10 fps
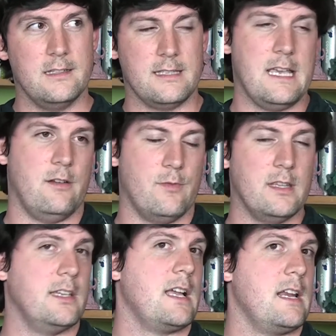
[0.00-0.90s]
Say it
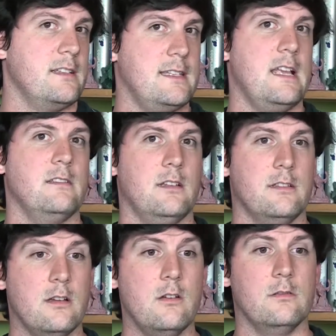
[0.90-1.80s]
really kind of stands on
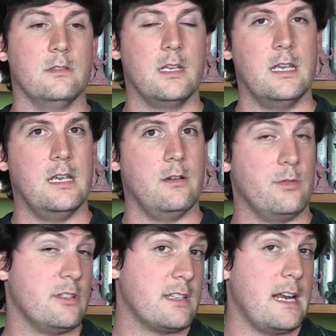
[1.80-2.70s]
its own,
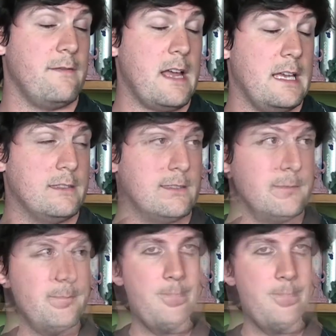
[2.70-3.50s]
which is kind of nice.